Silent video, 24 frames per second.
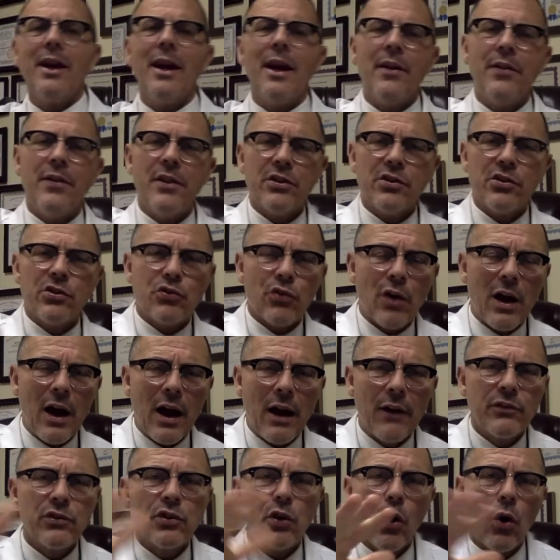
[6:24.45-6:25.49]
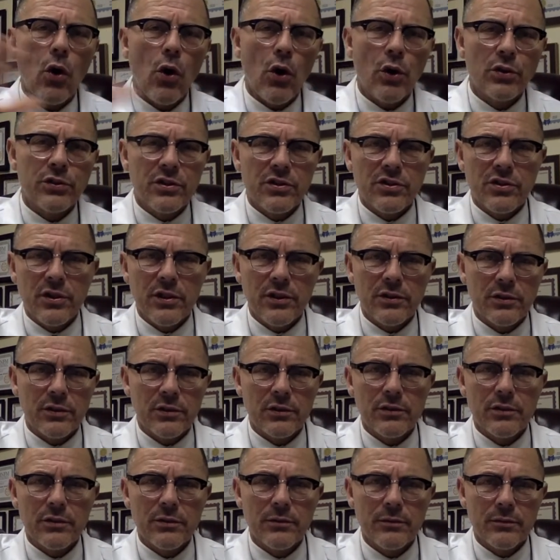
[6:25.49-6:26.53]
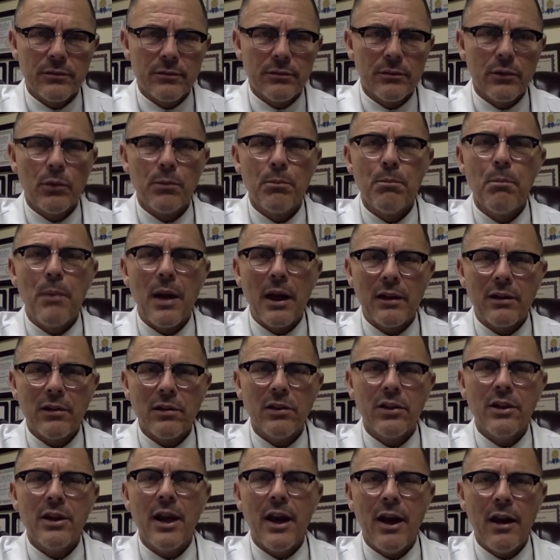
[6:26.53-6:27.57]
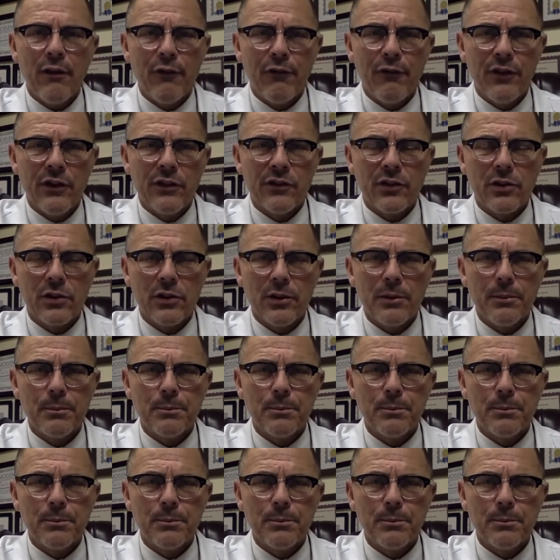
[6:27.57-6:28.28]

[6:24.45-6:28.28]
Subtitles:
And this drives all diseases, mentally and physically.